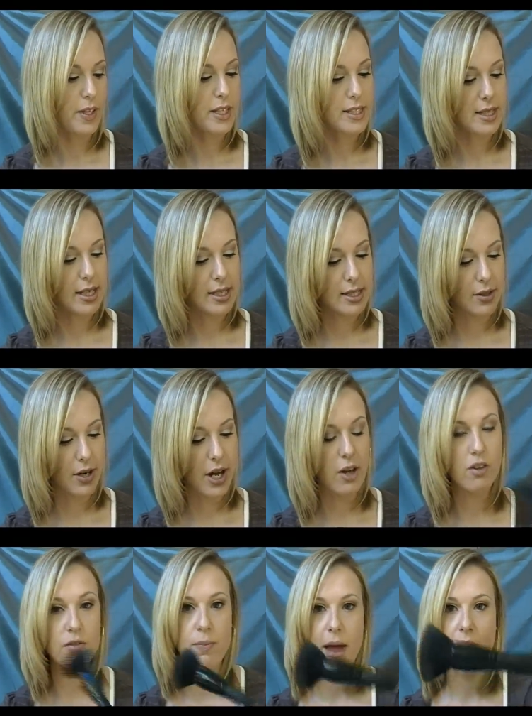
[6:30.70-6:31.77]
This is their
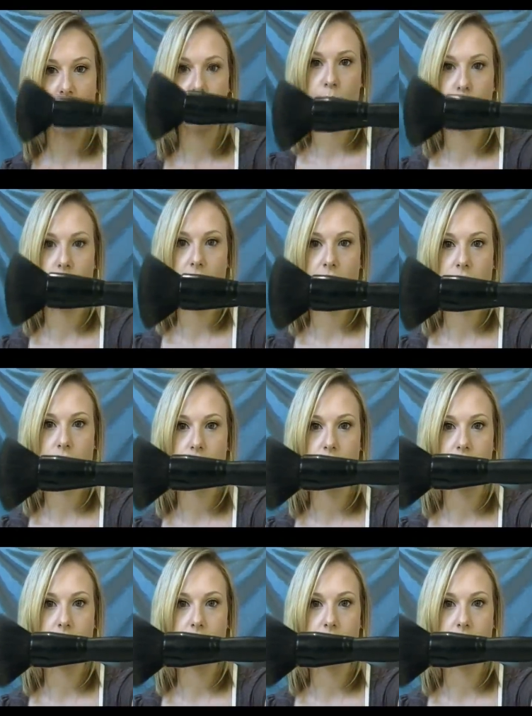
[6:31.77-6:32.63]
e.l.f. powder brush.